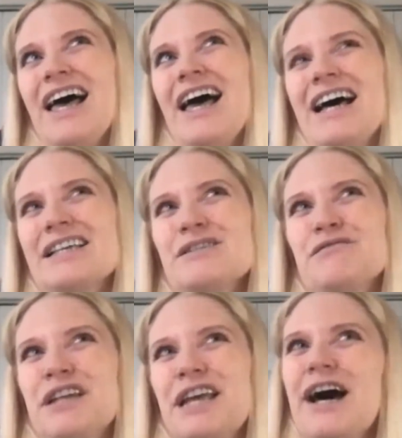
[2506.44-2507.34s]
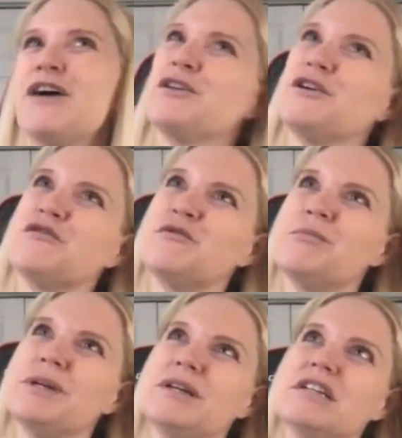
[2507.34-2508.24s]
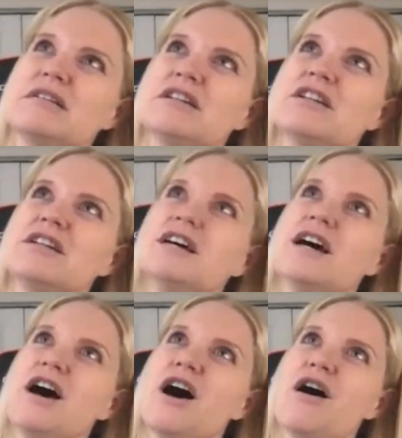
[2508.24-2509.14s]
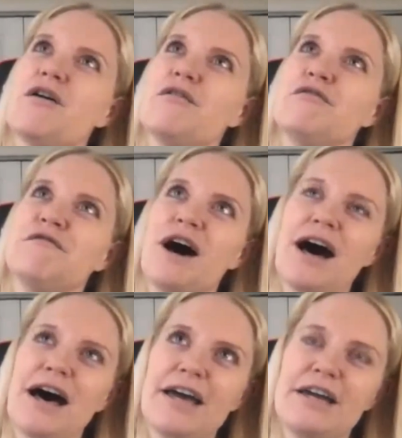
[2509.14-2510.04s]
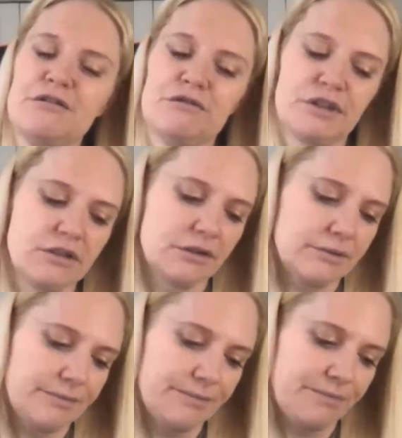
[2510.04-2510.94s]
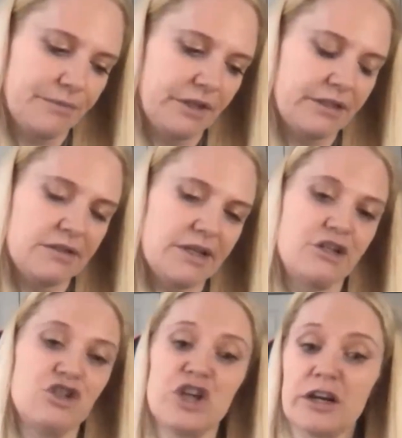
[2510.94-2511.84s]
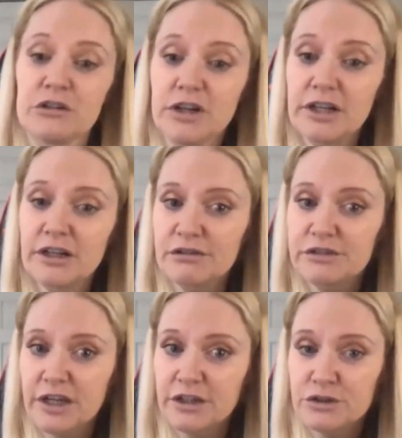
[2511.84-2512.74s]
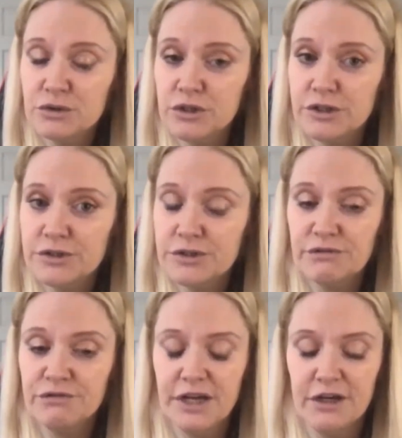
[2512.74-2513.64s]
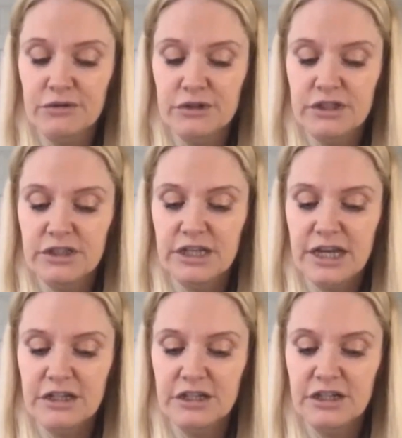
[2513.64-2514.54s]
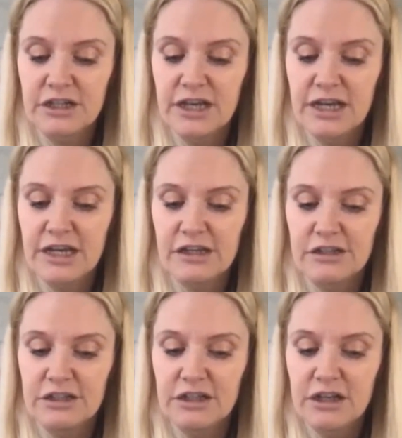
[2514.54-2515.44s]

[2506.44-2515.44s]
as of now, there have been 5, let's say, genera of dinosaurs found in Kenya, and